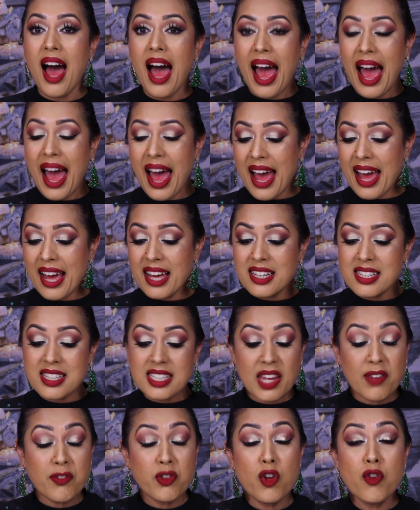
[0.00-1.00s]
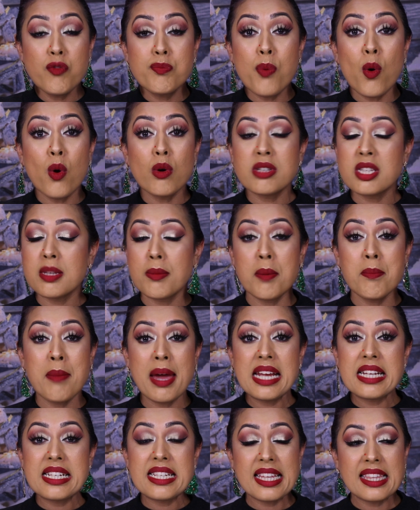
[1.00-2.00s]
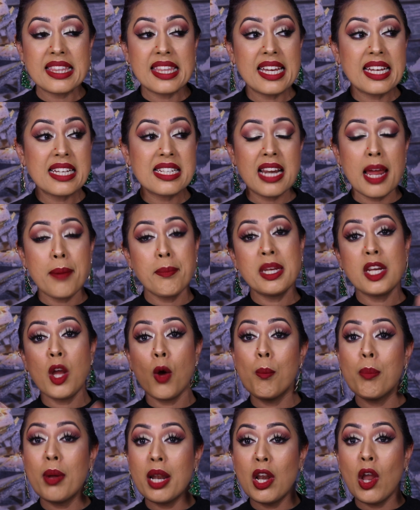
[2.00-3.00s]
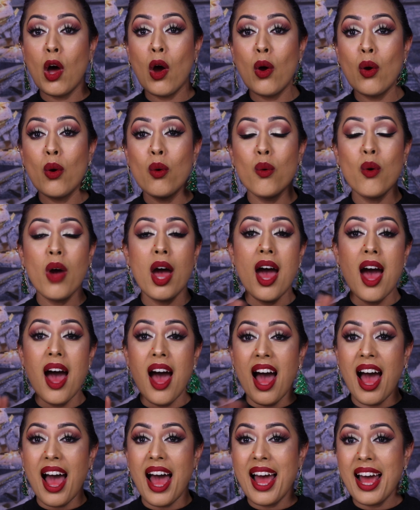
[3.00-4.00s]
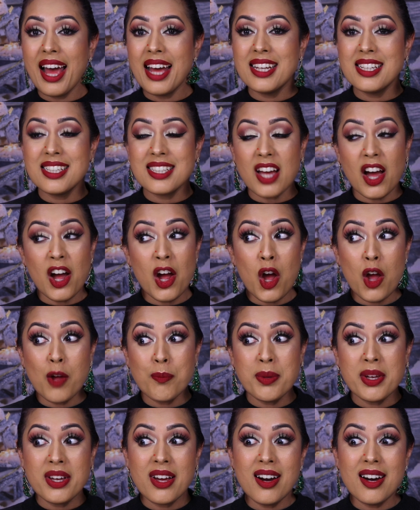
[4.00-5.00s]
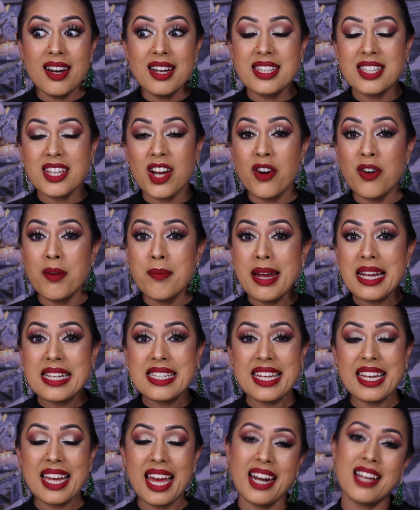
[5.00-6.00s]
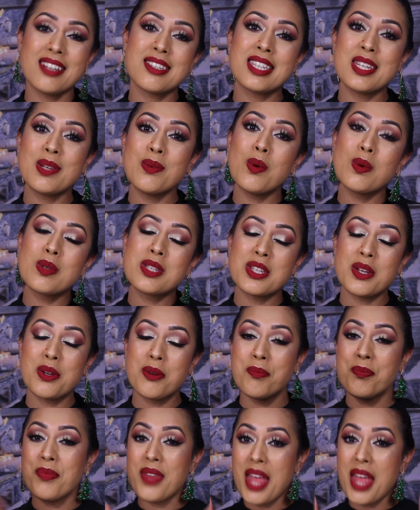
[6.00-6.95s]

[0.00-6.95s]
and if you've bought some amazing things let me know below and I hope you guys are amazing and I'll see you all soon